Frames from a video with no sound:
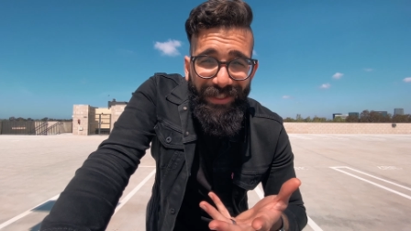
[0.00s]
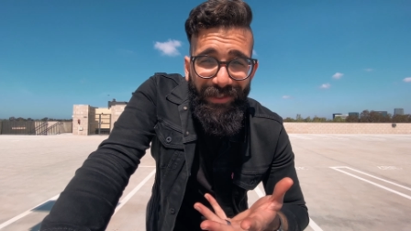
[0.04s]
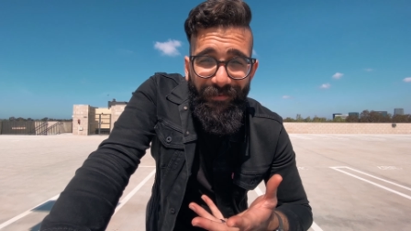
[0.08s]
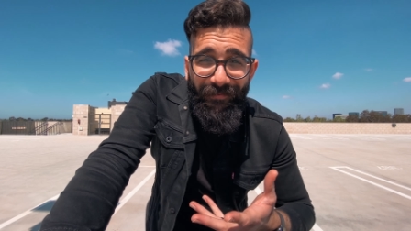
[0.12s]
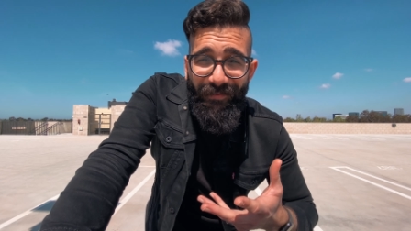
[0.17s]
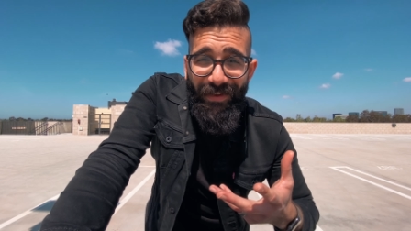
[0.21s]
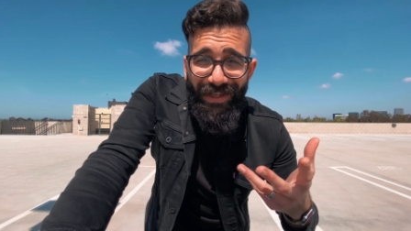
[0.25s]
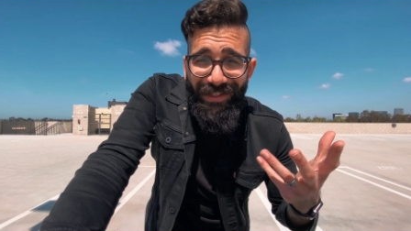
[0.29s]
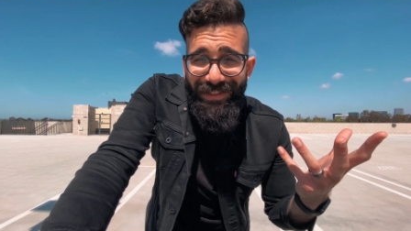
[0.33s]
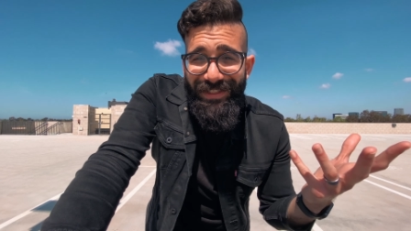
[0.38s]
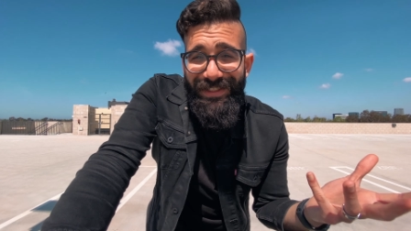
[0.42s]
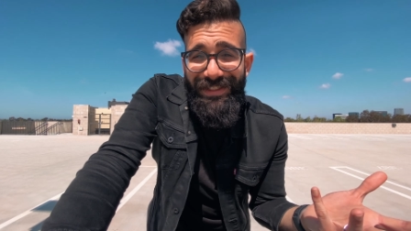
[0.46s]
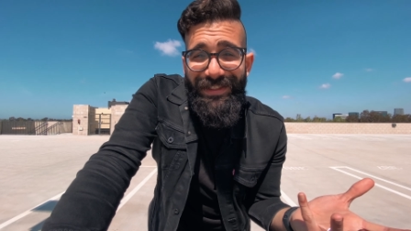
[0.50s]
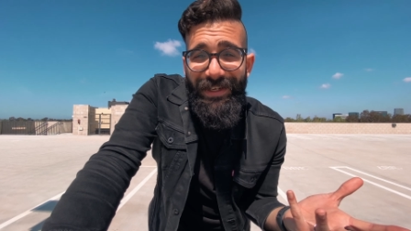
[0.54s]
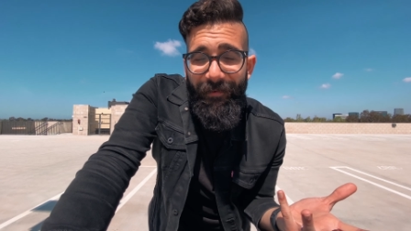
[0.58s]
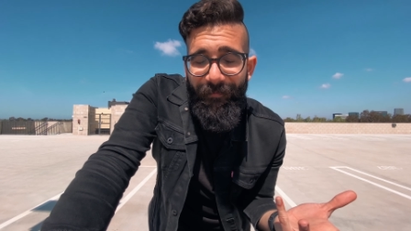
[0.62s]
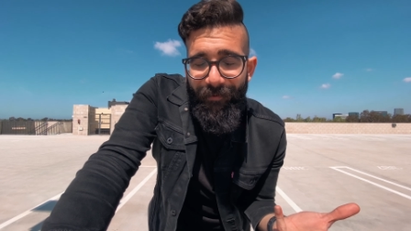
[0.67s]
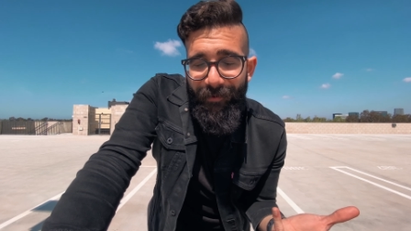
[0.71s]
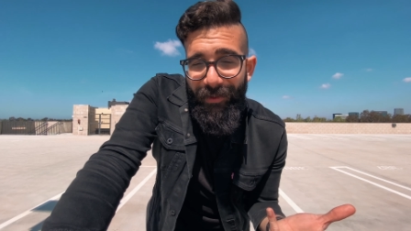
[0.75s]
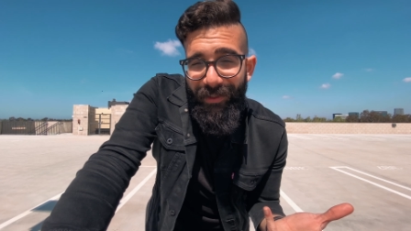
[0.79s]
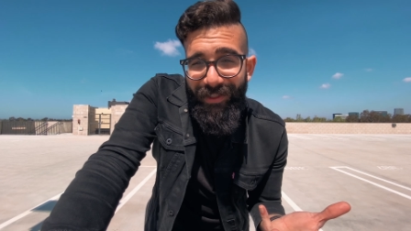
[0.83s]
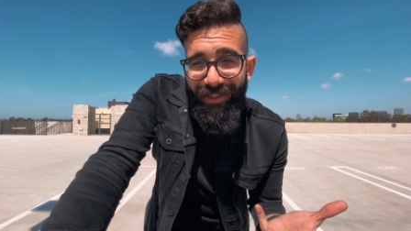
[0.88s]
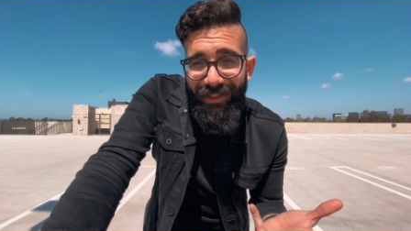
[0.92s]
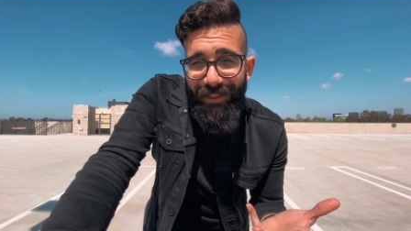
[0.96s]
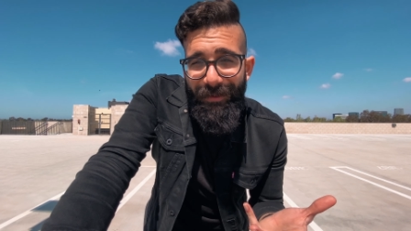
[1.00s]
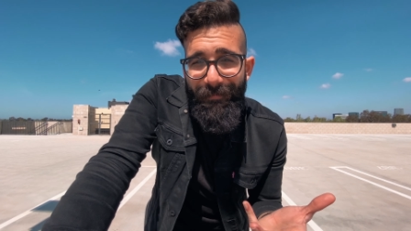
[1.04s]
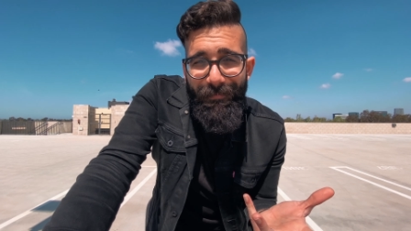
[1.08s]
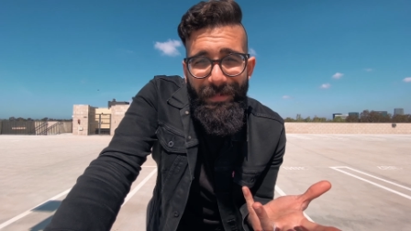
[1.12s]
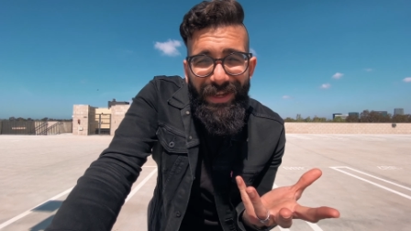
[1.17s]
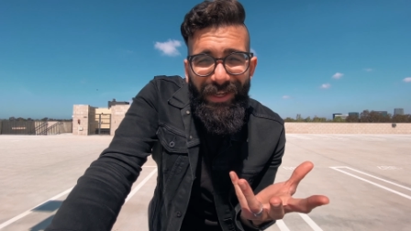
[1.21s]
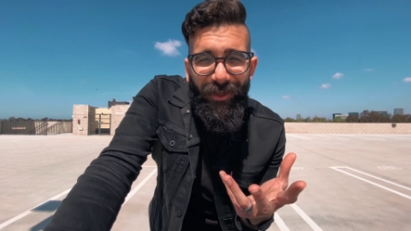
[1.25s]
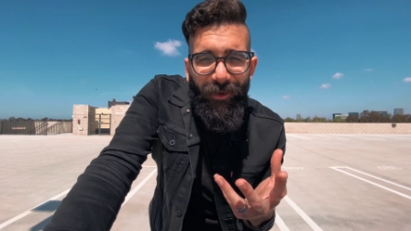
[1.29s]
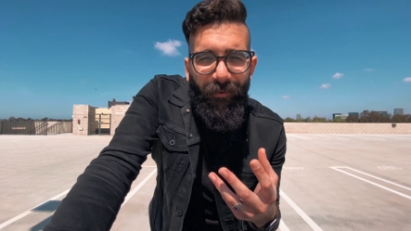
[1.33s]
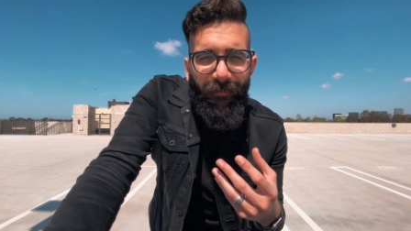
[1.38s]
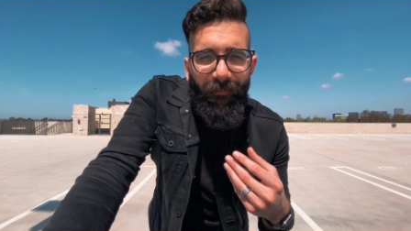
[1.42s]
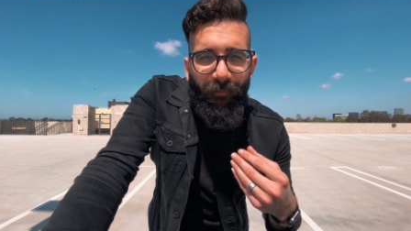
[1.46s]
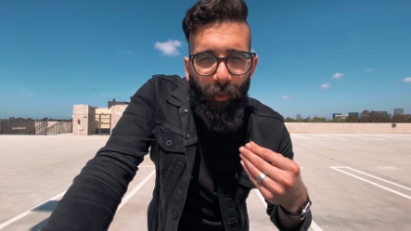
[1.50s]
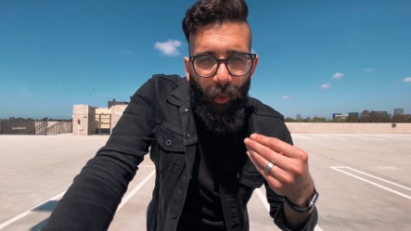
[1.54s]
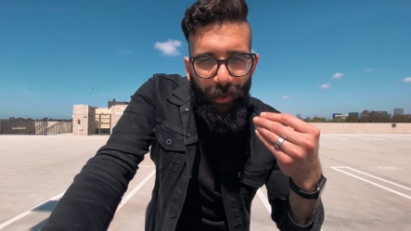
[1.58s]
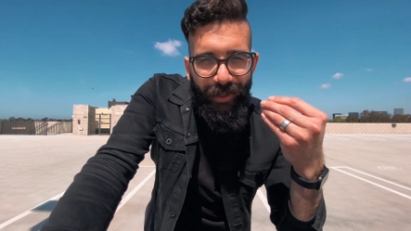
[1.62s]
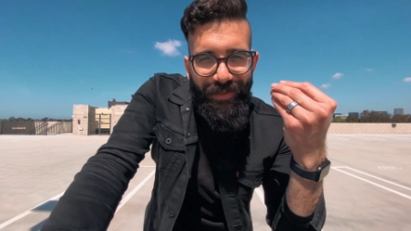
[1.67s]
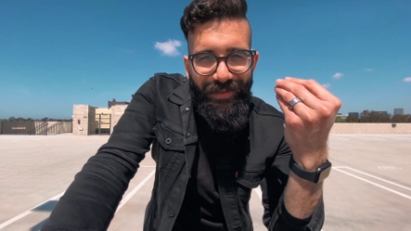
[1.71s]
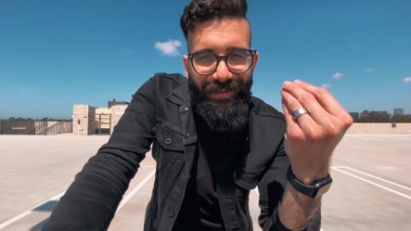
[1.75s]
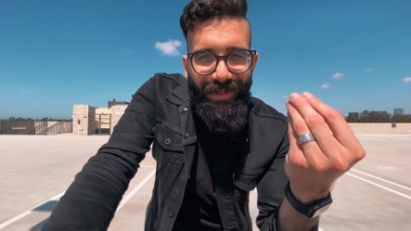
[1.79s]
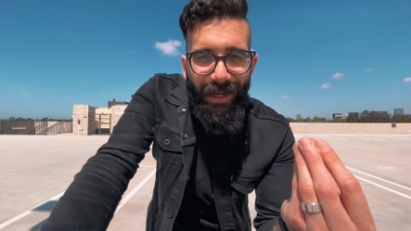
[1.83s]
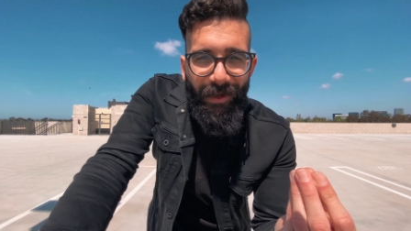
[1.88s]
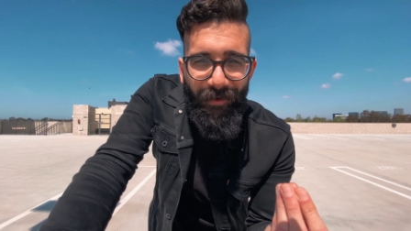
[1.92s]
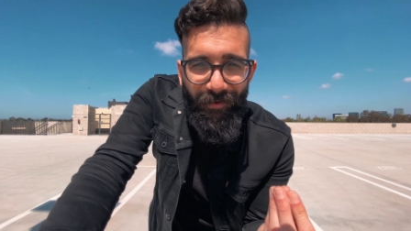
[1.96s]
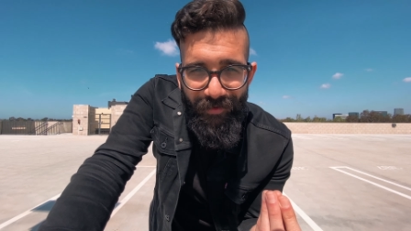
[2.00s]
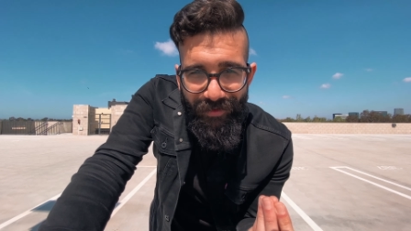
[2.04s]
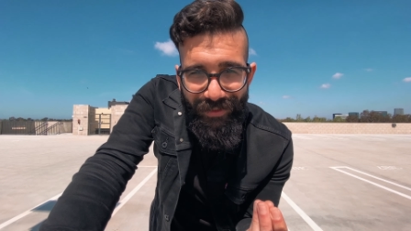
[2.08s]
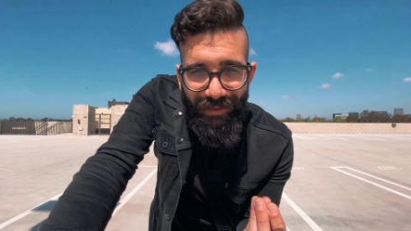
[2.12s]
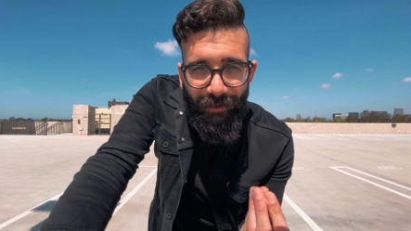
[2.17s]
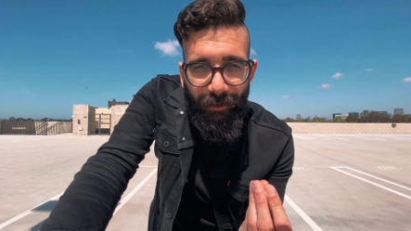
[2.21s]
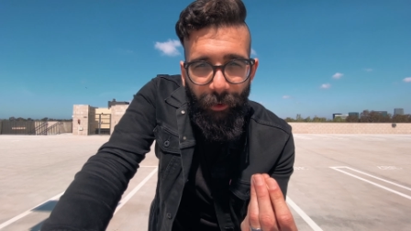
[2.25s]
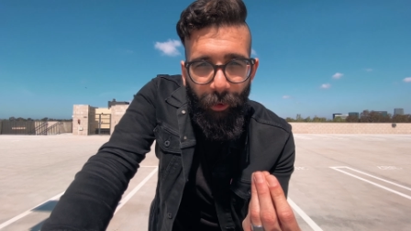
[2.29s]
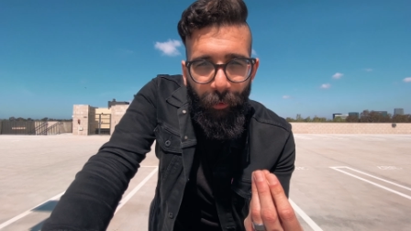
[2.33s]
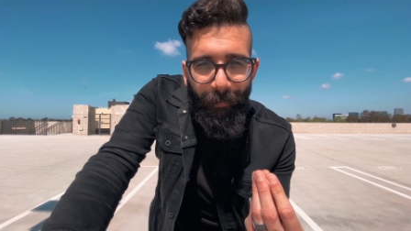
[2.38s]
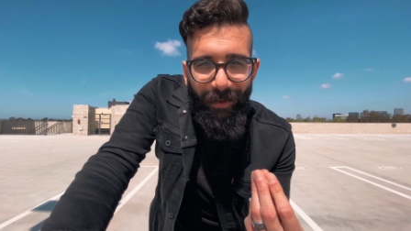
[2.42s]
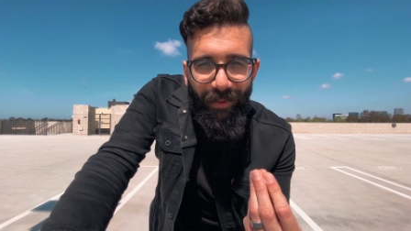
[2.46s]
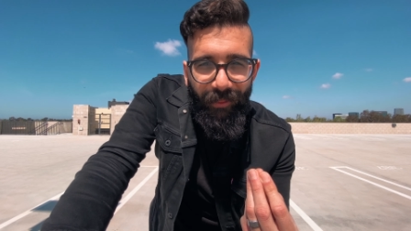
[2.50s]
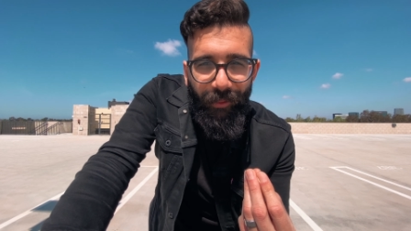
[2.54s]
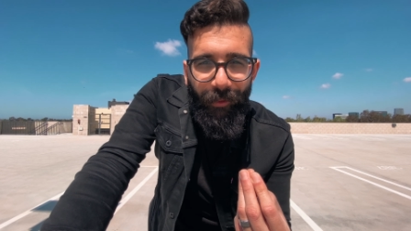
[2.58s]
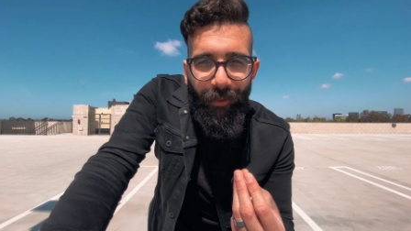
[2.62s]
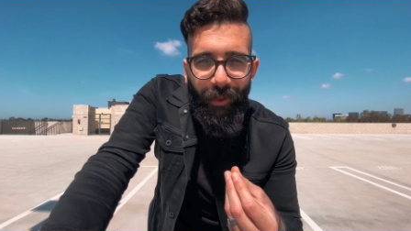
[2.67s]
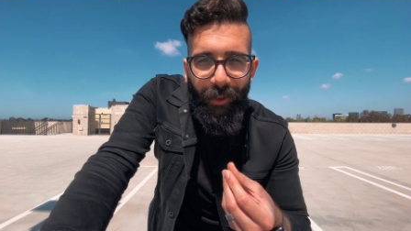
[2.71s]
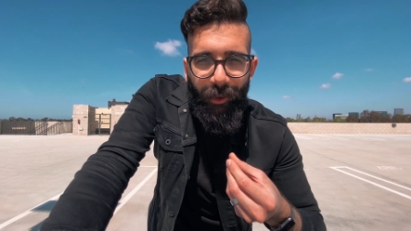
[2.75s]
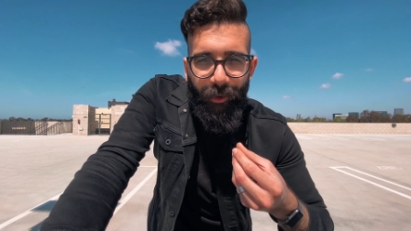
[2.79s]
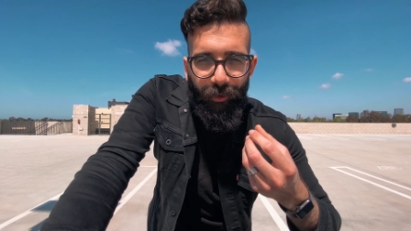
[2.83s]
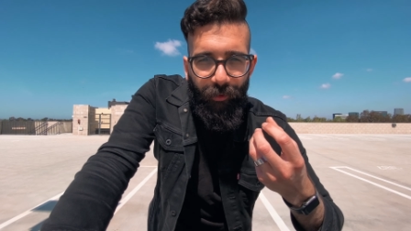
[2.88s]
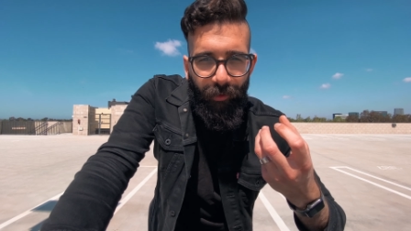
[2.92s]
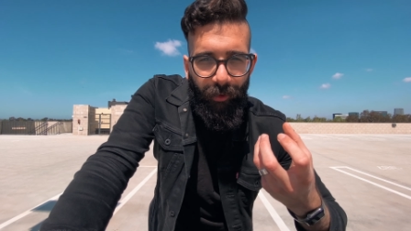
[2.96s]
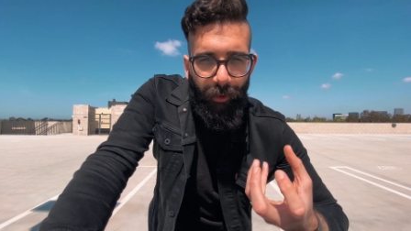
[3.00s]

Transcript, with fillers: effect is definitely going to make your voice sound a little bit thicker,